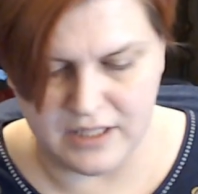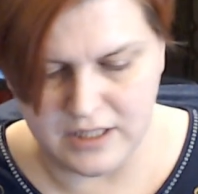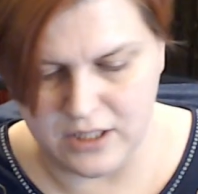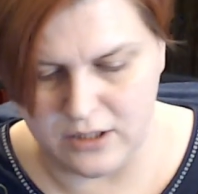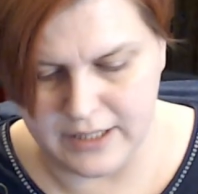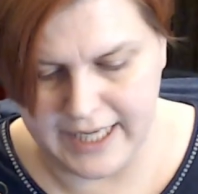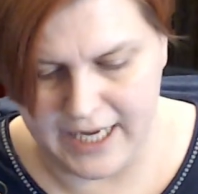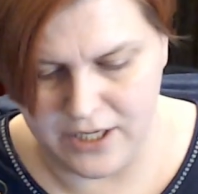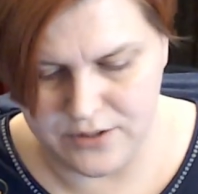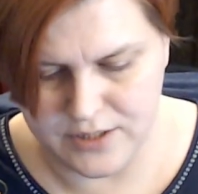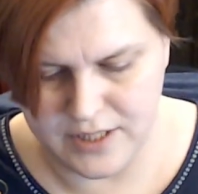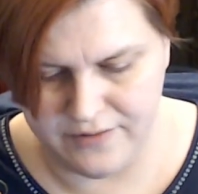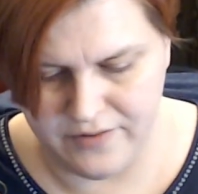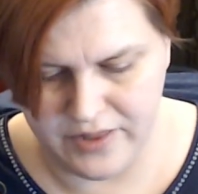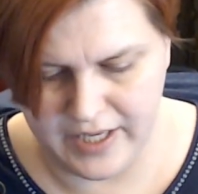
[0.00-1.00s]
counts.
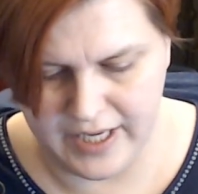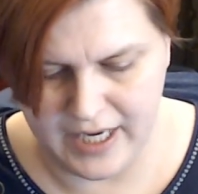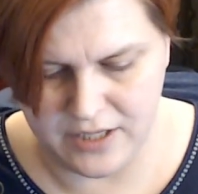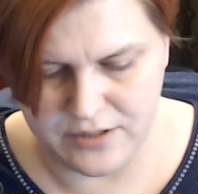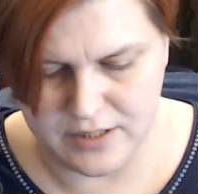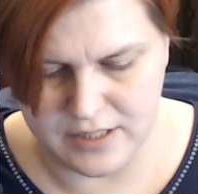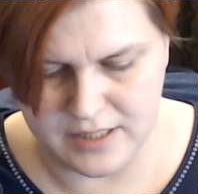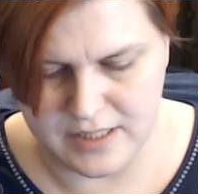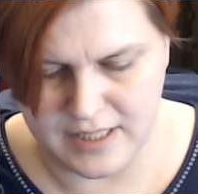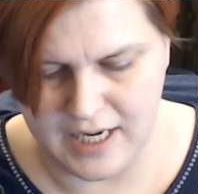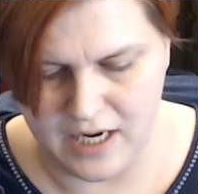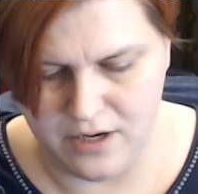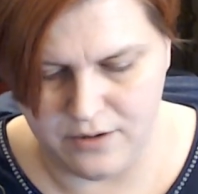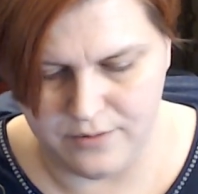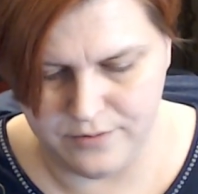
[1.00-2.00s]
Everything else is
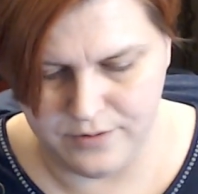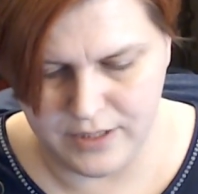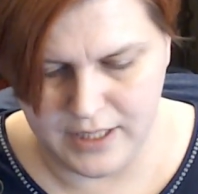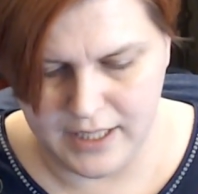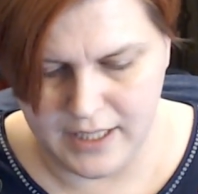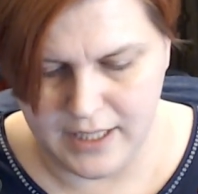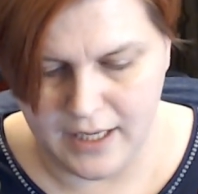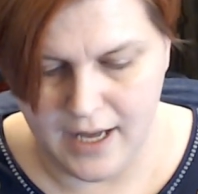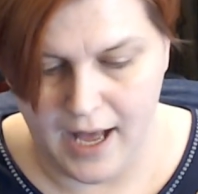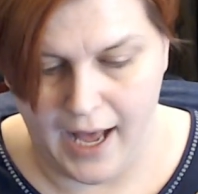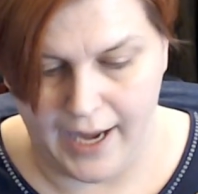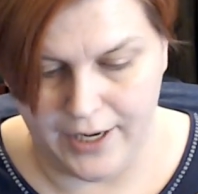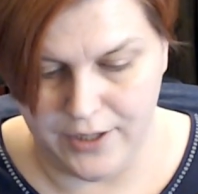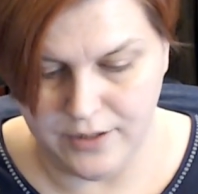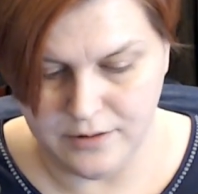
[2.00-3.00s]
now higher.